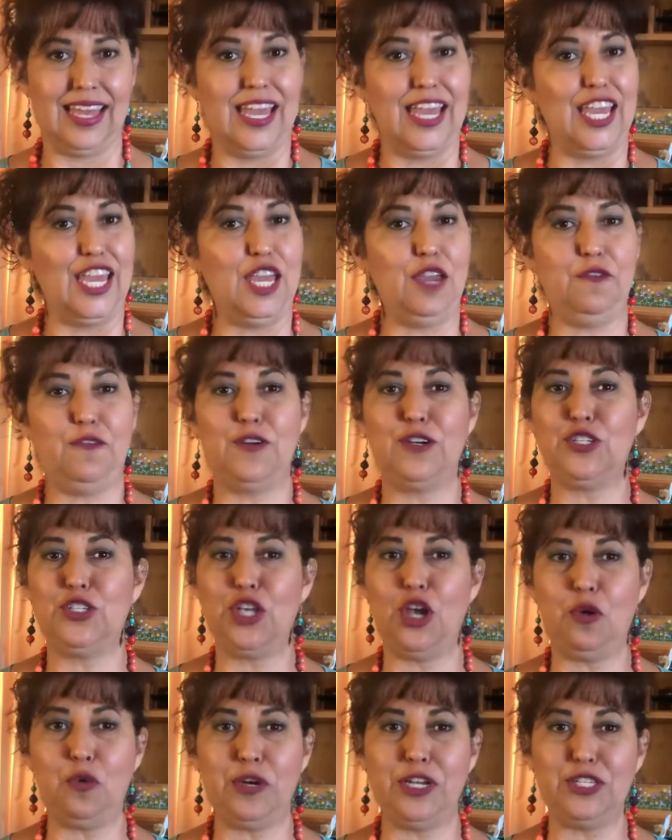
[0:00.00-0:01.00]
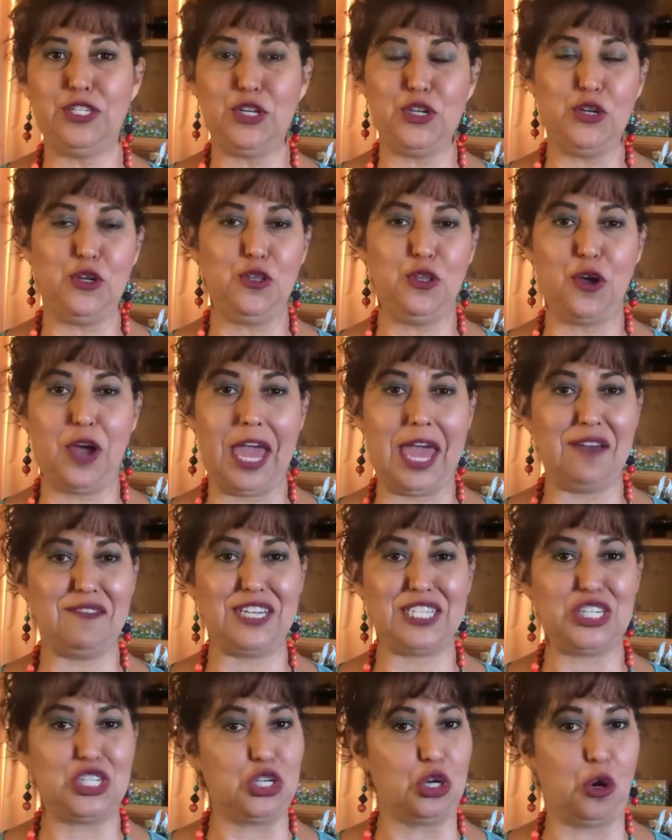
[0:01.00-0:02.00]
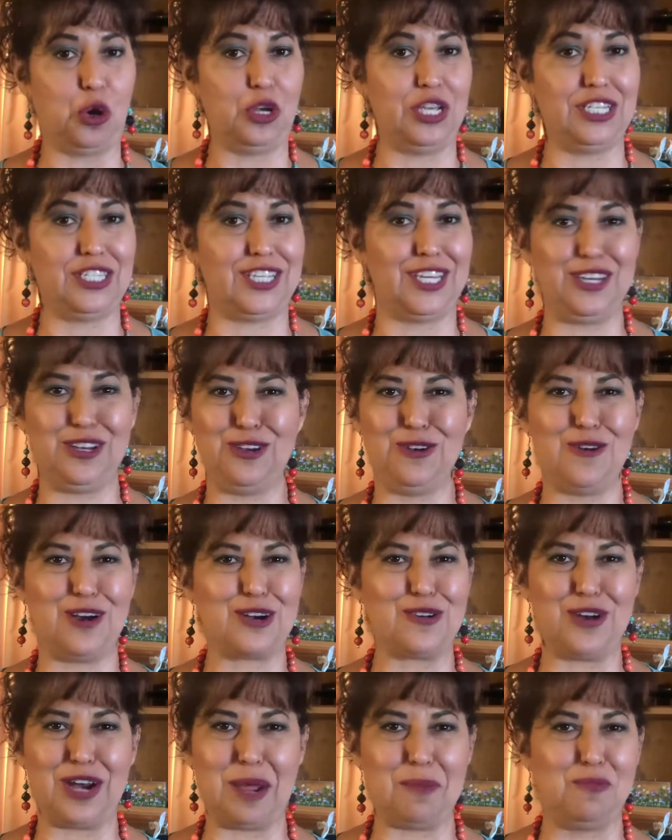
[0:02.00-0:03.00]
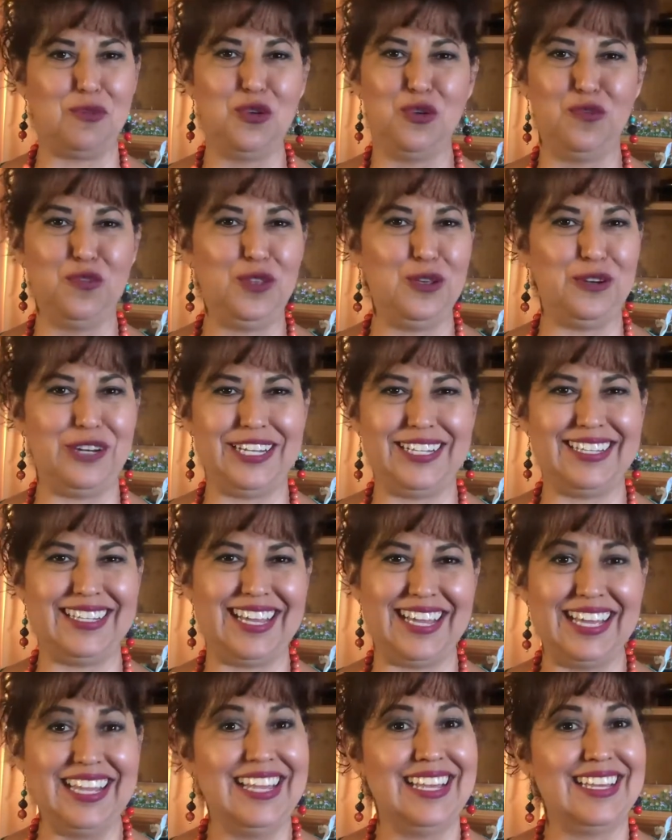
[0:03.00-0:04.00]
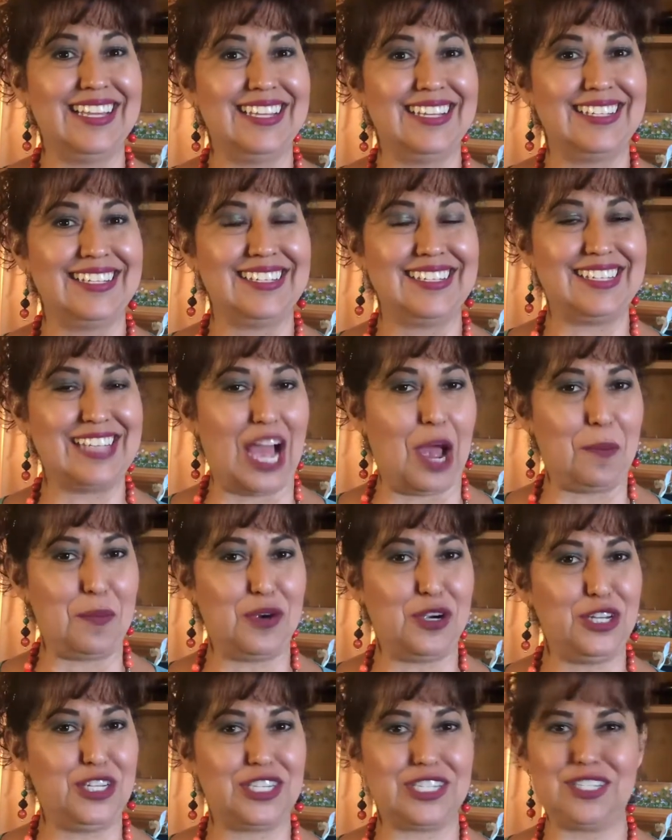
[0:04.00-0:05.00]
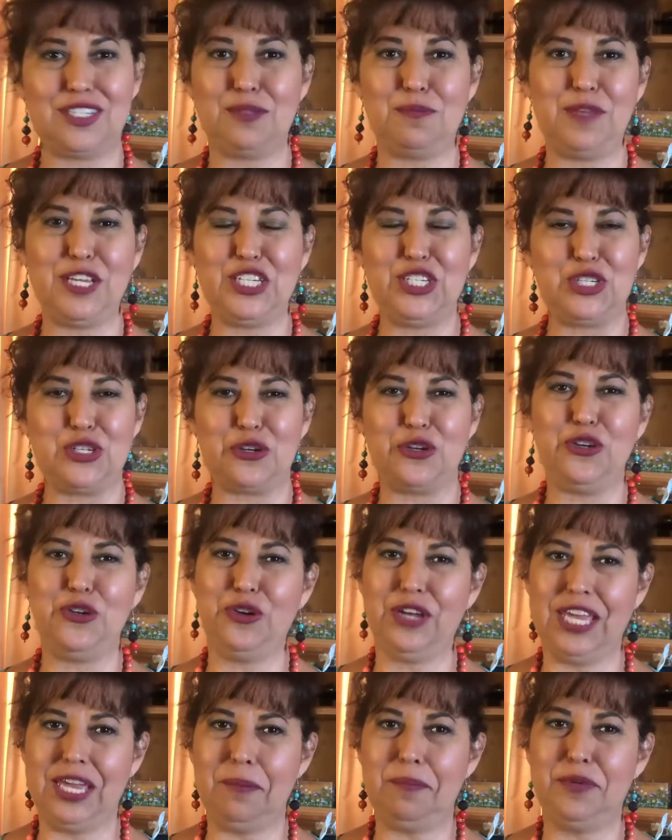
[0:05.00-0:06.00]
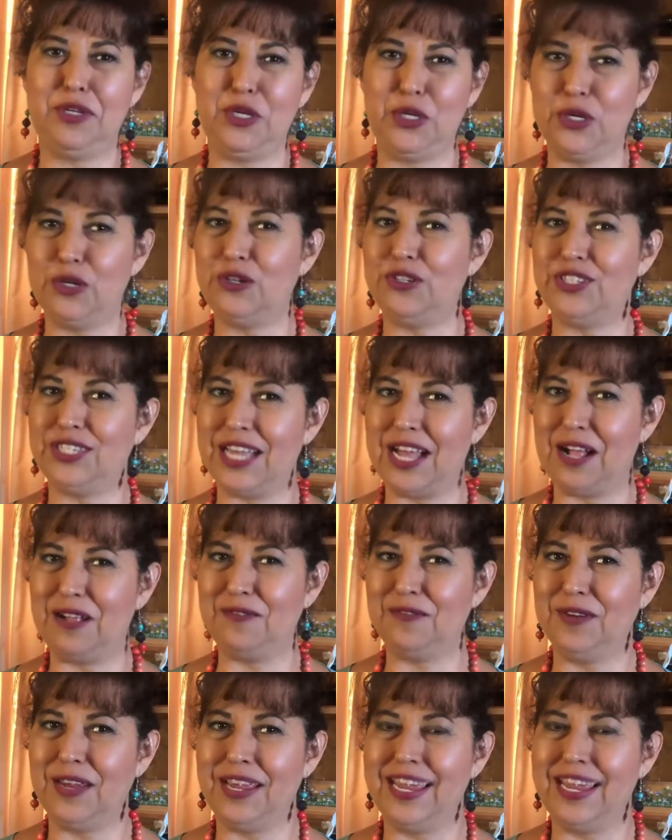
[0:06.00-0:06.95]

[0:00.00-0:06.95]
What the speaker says: If for some reason you don't have a choice and you are gonna move during the summer, just make sure you keep yourself